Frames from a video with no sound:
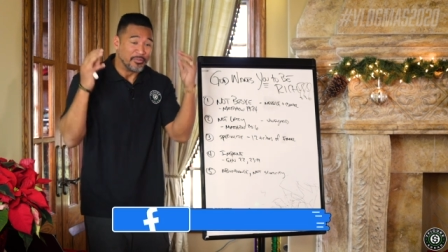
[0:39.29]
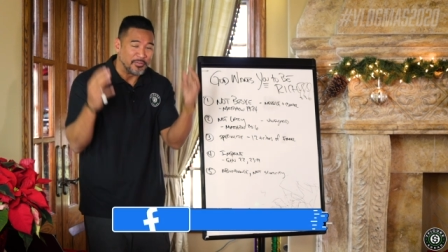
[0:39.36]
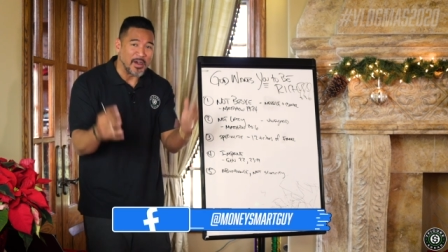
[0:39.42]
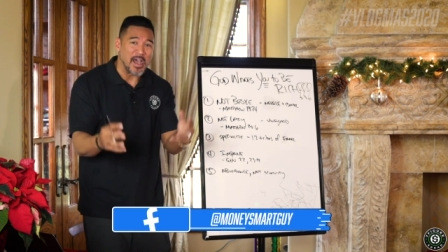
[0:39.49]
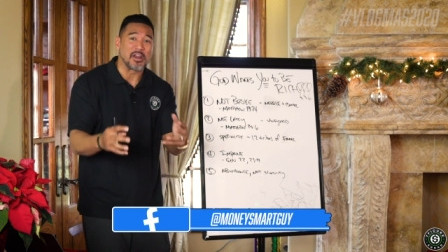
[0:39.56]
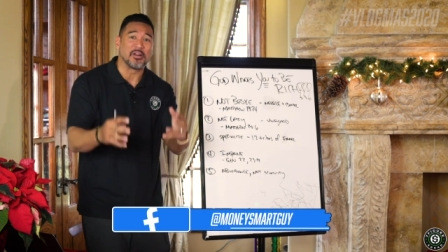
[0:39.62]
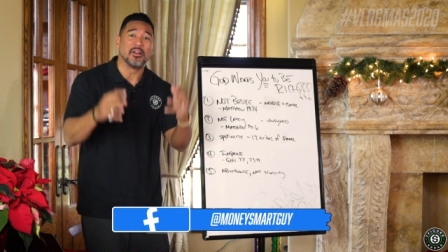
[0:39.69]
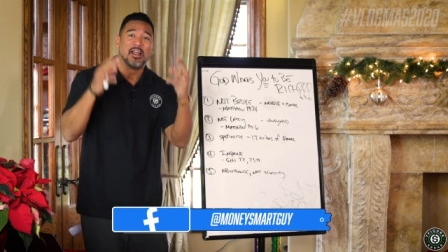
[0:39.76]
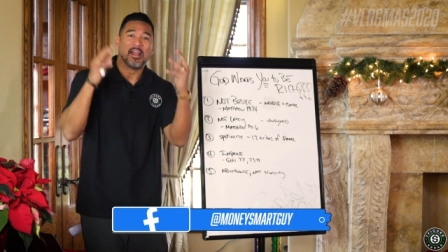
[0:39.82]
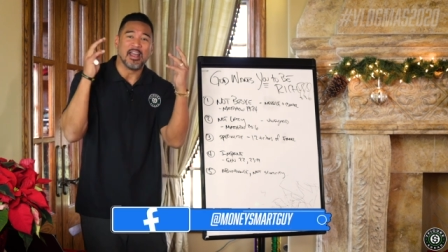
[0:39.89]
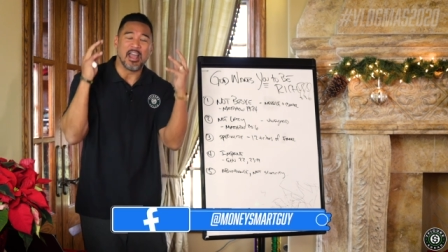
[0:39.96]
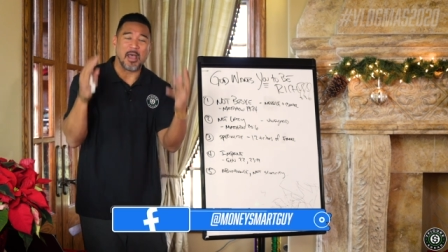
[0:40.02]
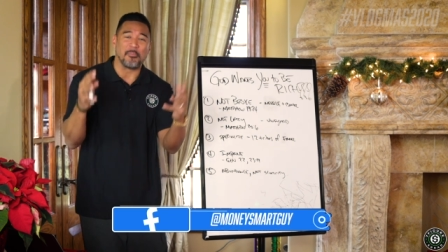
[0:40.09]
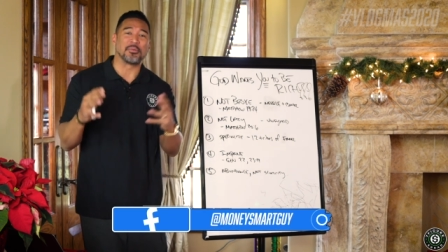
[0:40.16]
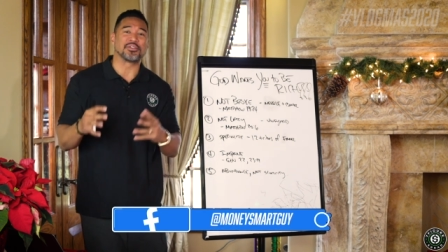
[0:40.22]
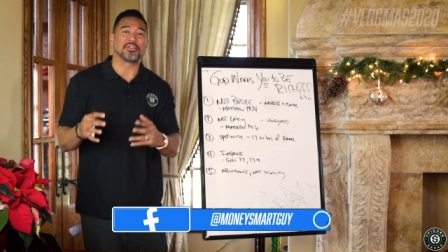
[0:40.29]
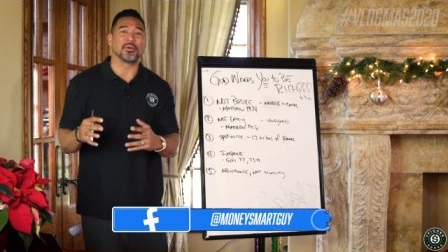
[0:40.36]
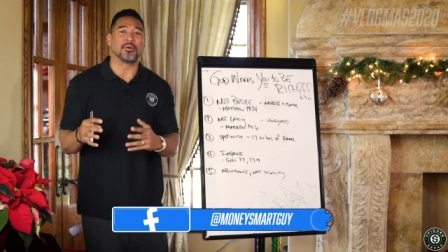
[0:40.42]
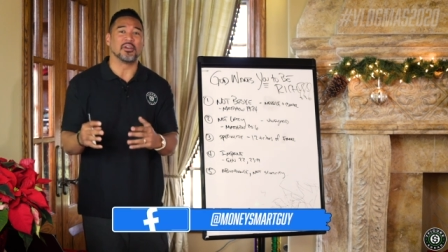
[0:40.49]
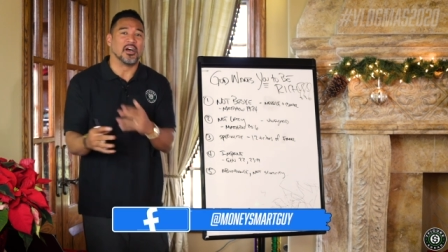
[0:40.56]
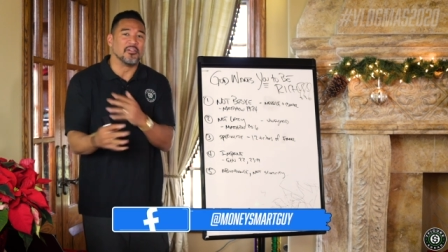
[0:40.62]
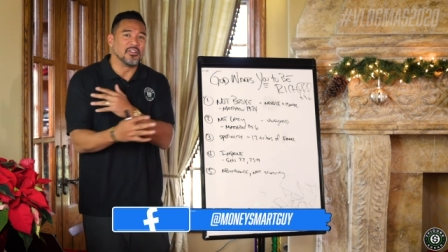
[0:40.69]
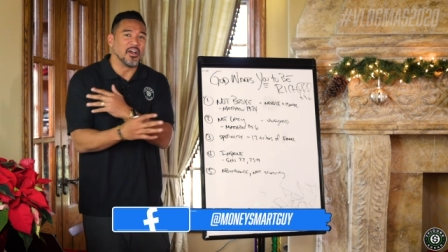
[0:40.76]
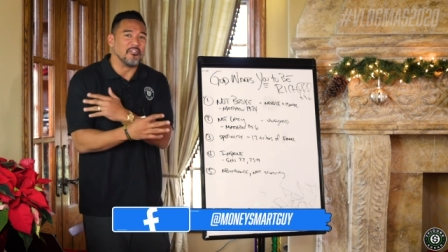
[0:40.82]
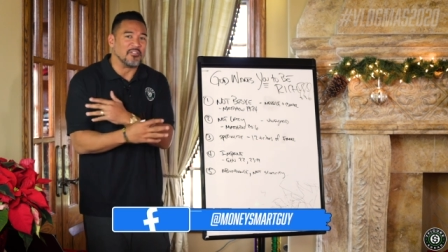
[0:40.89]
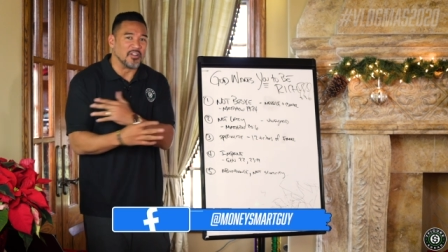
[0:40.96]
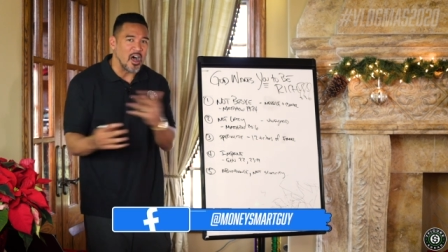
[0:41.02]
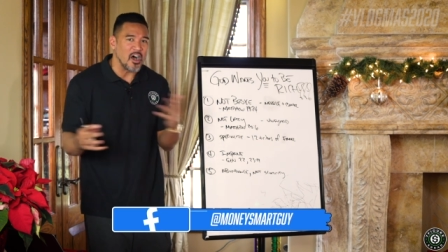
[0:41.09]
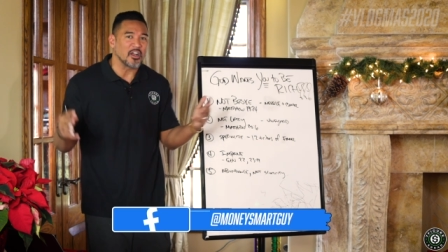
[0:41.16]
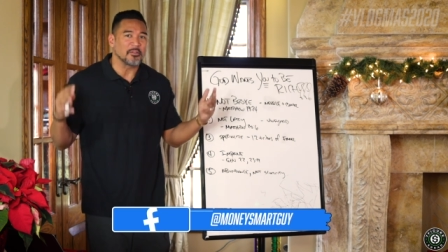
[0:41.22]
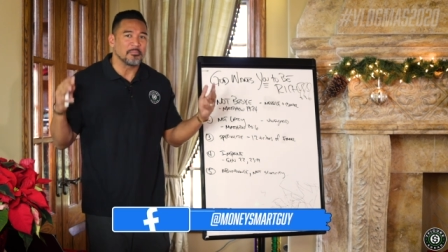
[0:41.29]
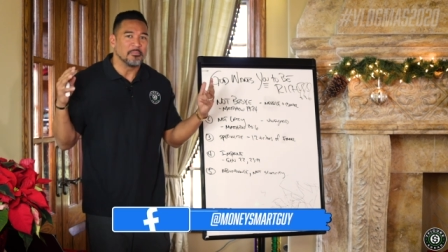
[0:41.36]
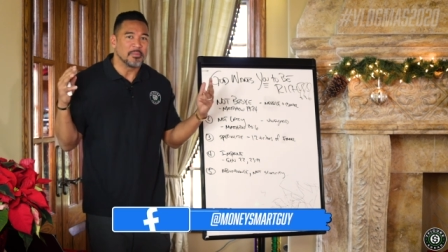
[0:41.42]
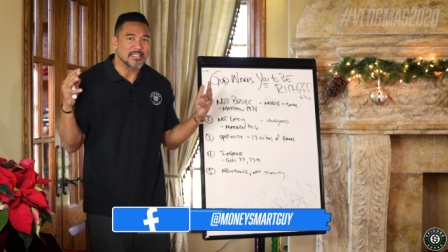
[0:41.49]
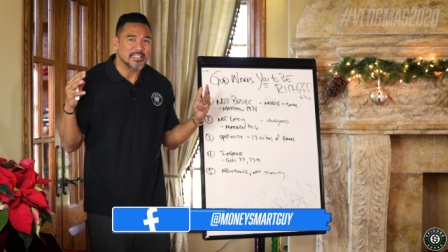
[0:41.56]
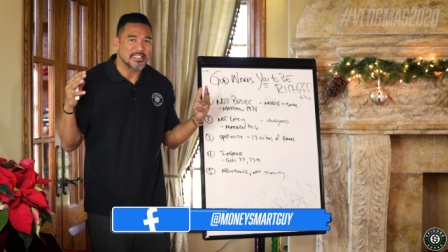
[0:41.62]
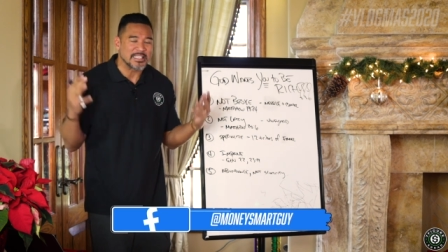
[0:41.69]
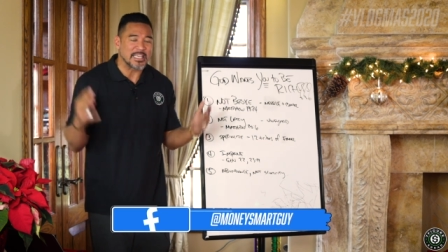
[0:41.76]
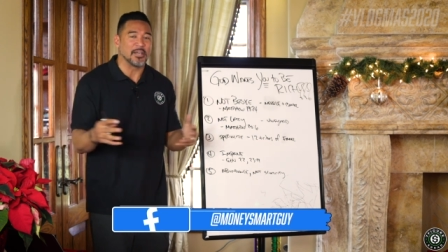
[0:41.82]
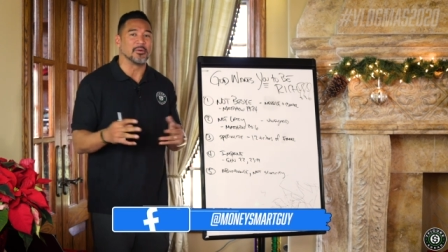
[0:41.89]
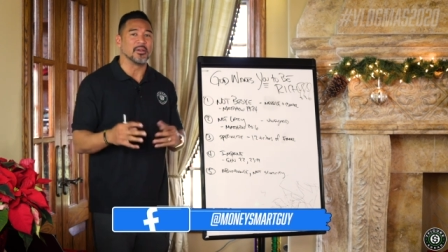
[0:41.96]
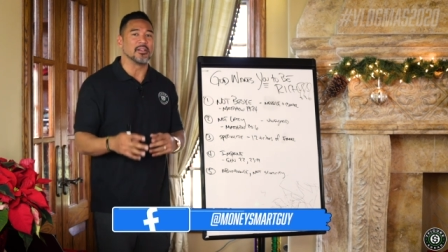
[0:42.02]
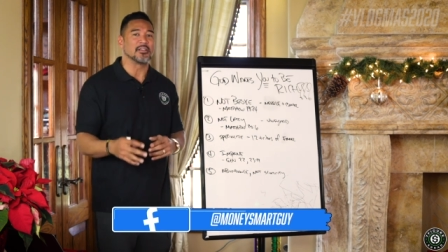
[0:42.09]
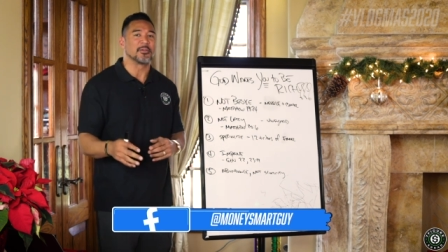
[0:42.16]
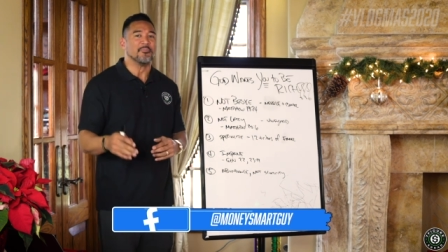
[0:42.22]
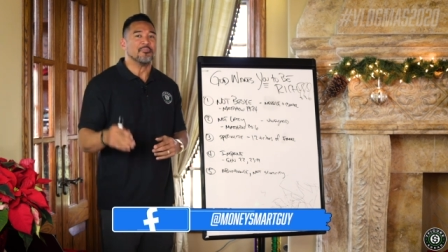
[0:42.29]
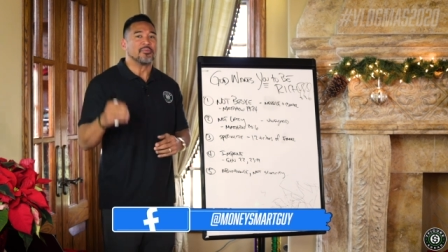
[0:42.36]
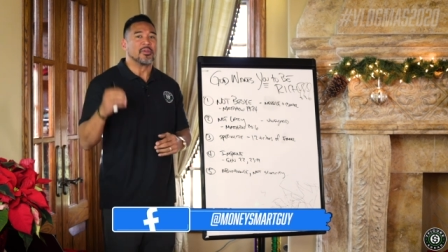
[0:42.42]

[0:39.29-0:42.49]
final episode of the Vlogmas series,